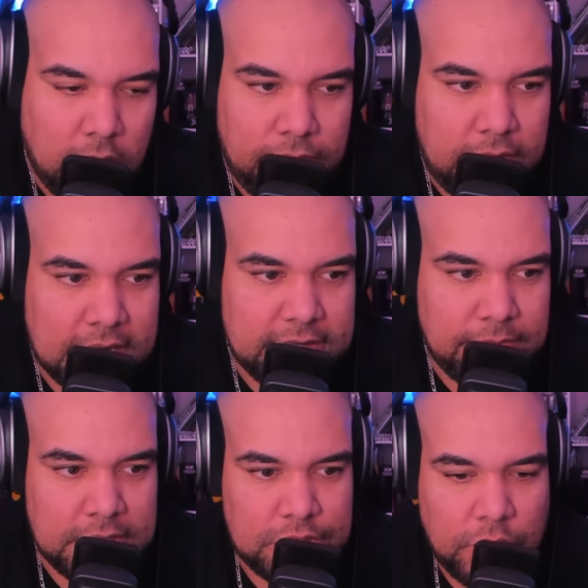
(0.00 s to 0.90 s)
hopefully, you guys
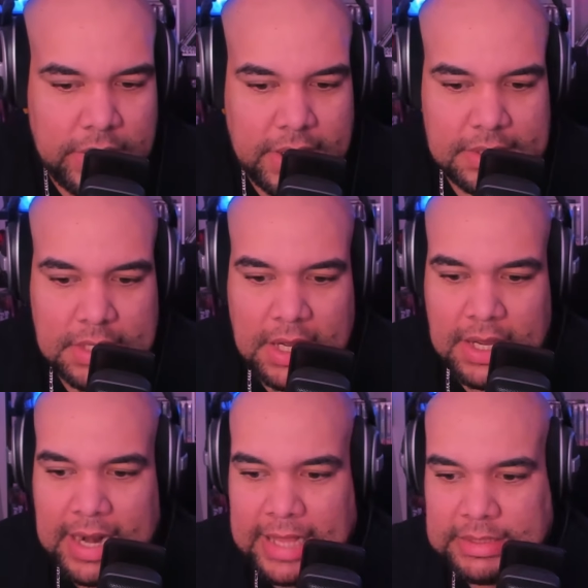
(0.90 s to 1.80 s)
have been enjoying it.
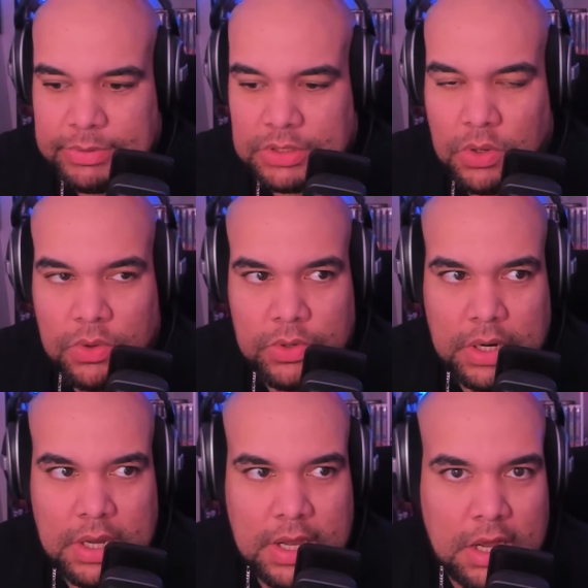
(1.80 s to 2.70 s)
Uh, last
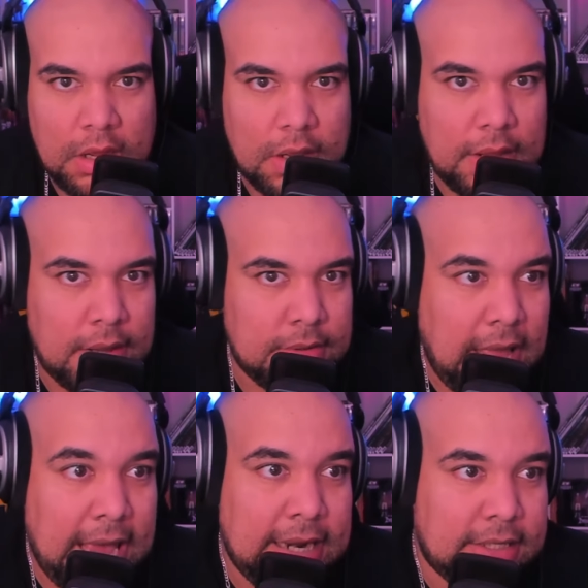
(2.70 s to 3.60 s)
episode, uh,
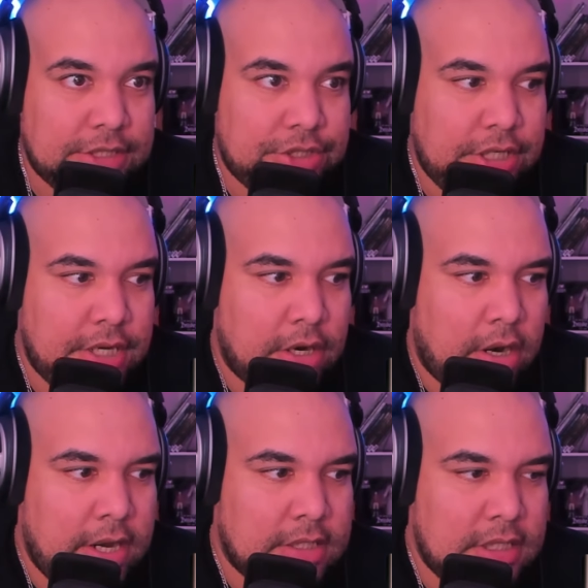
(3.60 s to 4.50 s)
Alex cheated
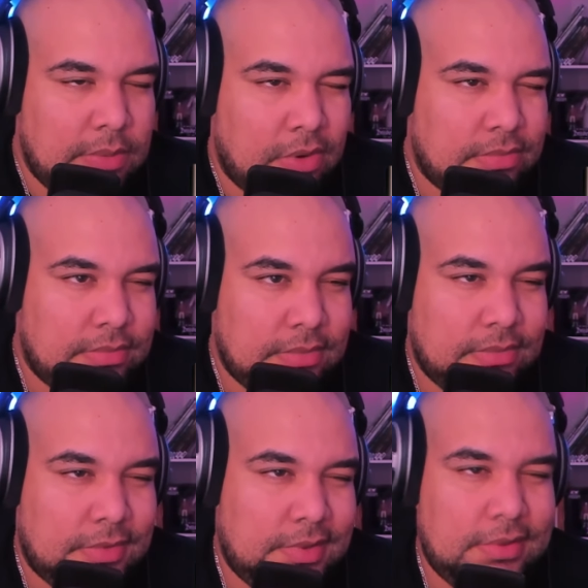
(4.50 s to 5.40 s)
on Izzie. Well,
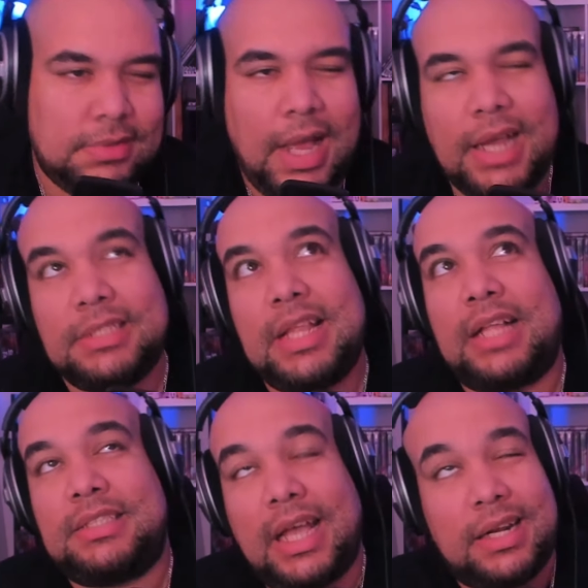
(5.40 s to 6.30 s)
I guess
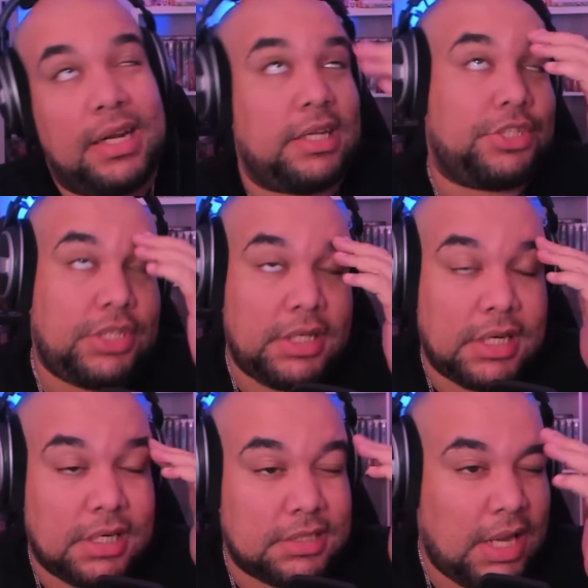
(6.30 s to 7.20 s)
not technically
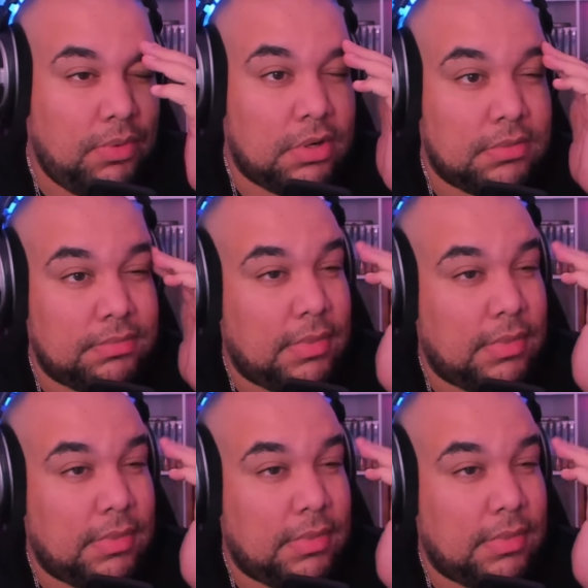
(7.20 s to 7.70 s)
cheated because they weren't